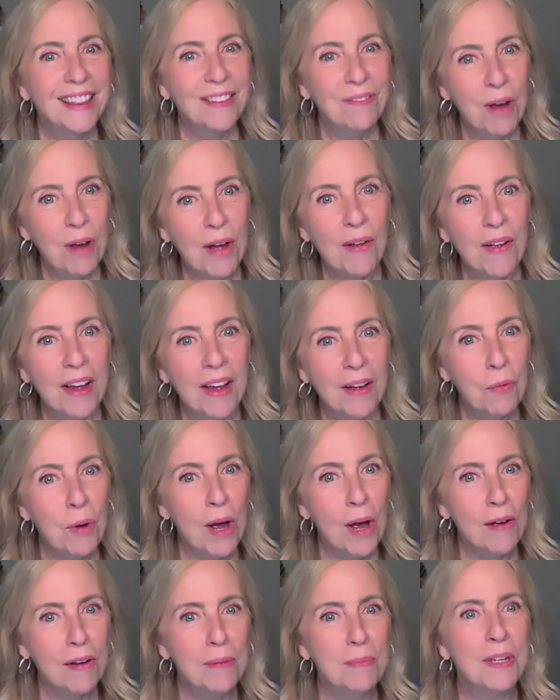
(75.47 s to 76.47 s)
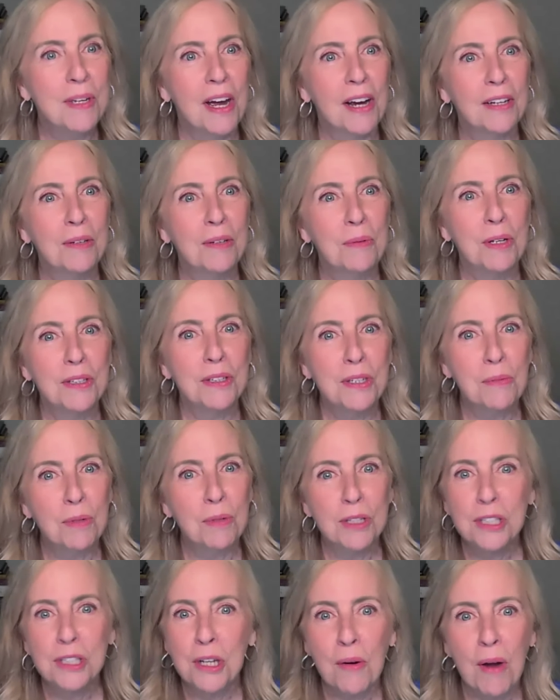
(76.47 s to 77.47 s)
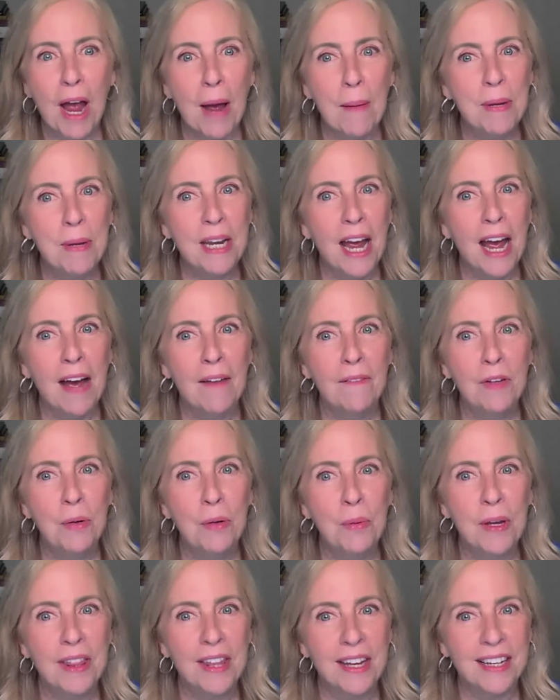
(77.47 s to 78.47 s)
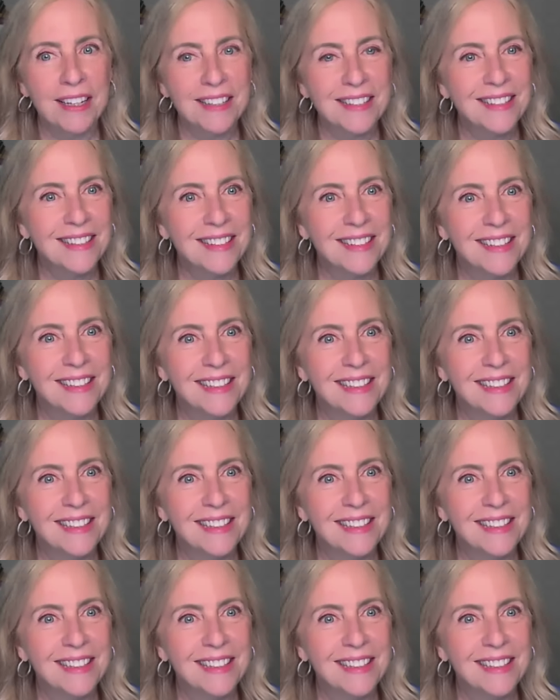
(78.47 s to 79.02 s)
Well, welcome, Dr. Wilson. We're so happy to have you with us.